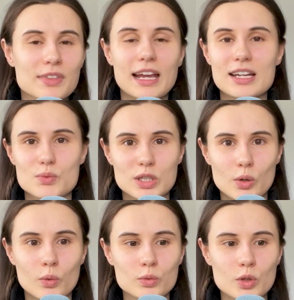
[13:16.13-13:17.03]
as we
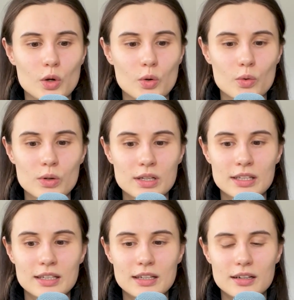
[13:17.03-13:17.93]
all know,
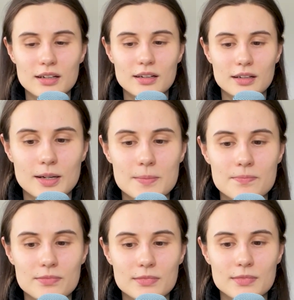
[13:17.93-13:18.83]

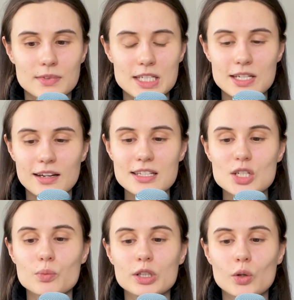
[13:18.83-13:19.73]
the task
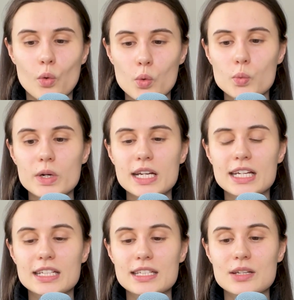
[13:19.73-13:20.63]
will
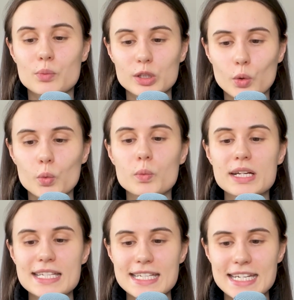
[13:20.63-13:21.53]

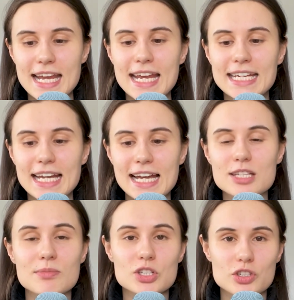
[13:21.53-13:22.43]
always take as
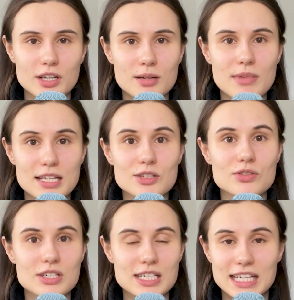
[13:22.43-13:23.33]
much time as you
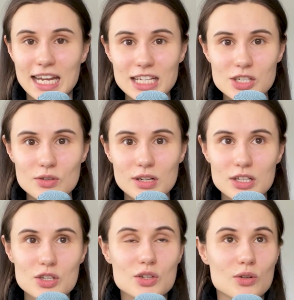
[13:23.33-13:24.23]
dedicate to
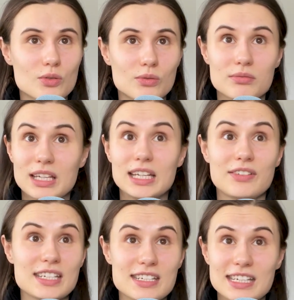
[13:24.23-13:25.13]
it. So if
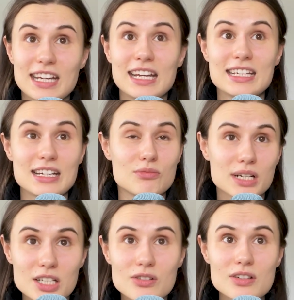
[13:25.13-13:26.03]
I dedicate a
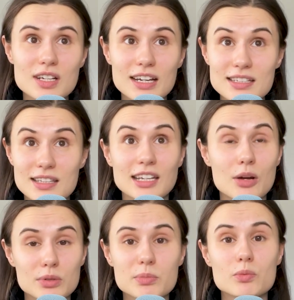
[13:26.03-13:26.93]
week to a task, then I
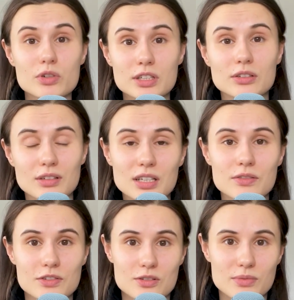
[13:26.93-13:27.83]
will be working on it
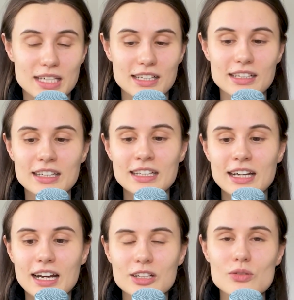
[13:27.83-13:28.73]
for a week.
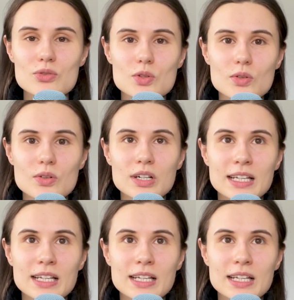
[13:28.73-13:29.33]
And also,